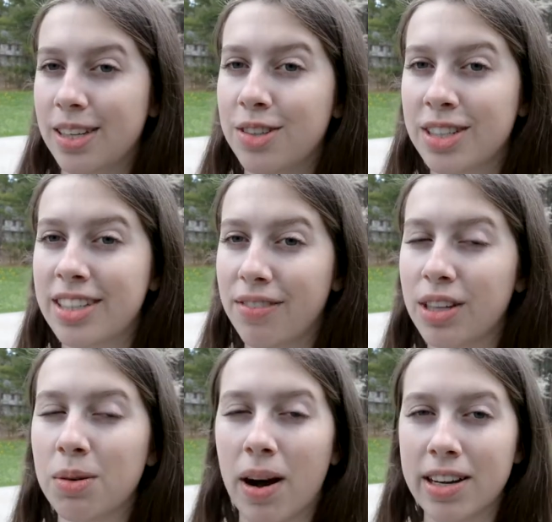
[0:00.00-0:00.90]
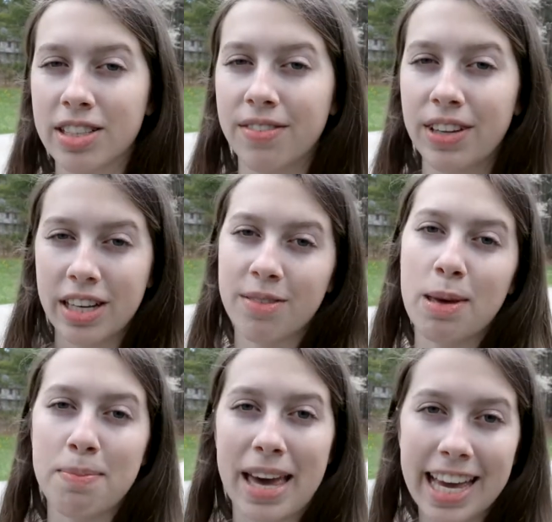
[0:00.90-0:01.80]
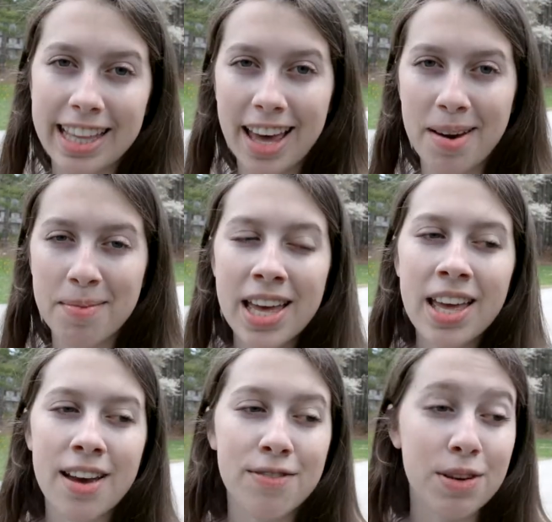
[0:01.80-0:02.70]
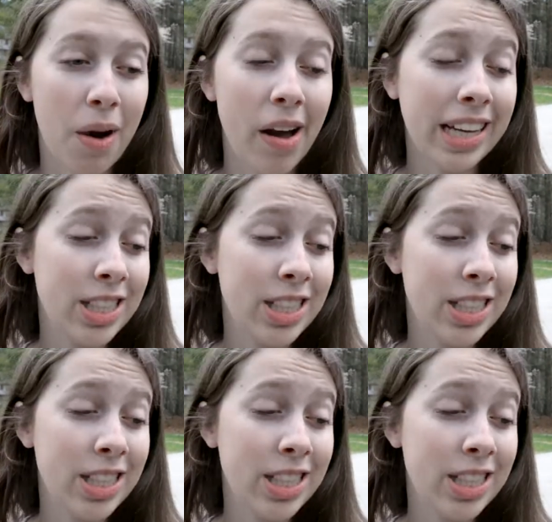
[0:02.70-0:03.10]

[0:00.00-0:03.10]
You should definitely watch the video of me making them if you want.